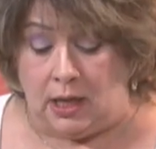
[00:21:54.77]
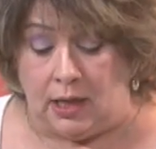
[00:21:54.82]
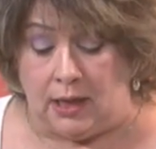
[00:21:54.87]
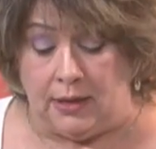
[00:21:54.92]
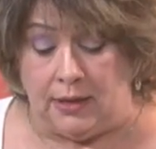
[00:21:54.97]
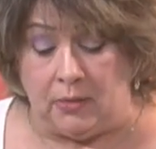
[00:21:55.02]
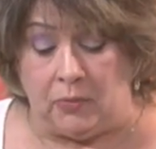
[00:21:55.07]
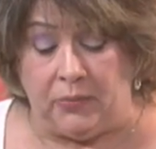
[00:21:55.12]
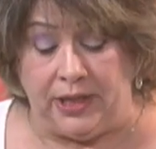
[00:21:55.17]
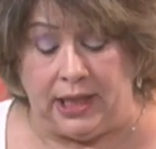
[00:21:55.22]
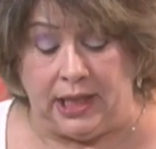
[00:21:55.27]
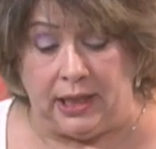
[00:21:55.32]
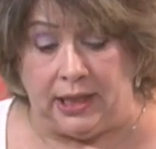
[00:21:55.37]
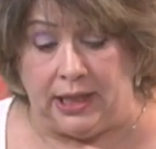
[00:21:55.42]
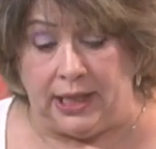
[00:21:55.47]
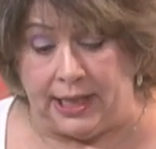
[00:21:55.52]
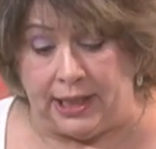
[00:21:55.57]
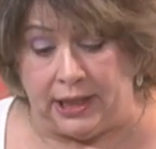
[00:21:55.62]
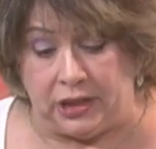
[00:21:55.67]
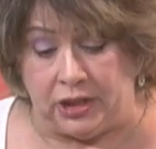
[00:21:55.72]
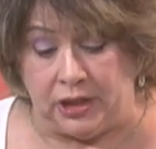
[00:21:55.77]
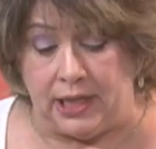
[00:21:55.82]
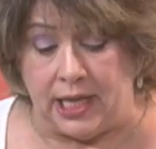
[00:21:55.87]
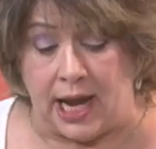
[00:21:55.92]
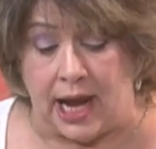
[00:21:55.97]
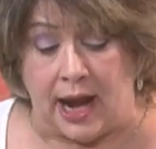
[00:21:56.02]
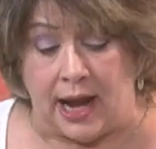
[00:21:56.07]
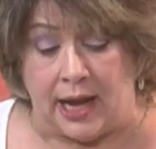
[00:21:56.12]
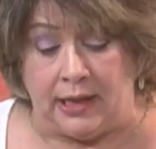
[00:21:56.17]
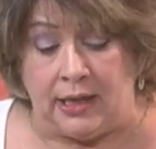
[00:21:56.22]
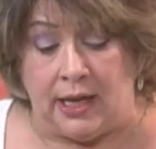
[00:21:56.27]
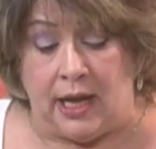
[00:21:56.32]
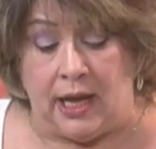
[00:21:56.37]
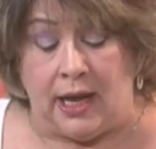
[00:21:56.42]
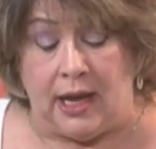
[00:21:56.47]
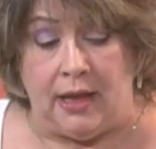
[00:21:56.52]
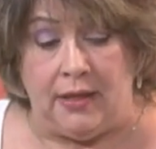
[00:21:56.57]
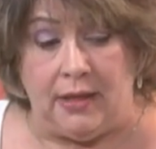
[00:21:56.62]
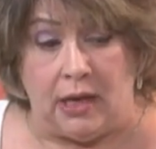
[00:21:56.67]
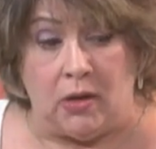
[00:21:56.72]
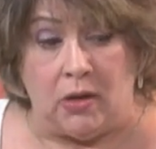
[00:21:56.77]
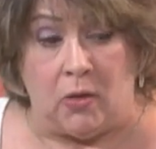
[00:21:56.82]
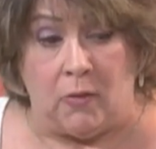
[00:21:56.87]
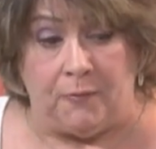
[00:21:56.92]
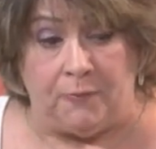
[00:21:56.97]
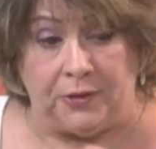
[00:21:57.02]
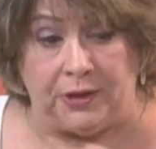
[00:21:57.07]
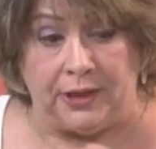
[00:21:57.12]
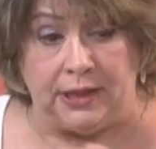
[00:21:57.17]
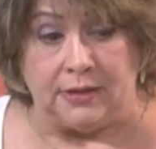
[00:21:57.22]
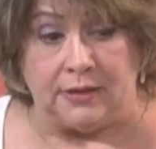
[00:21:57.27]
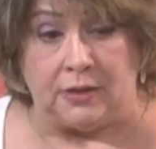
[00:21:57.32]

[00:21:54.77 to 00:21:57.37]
And then we can gauge that. And then hopefully,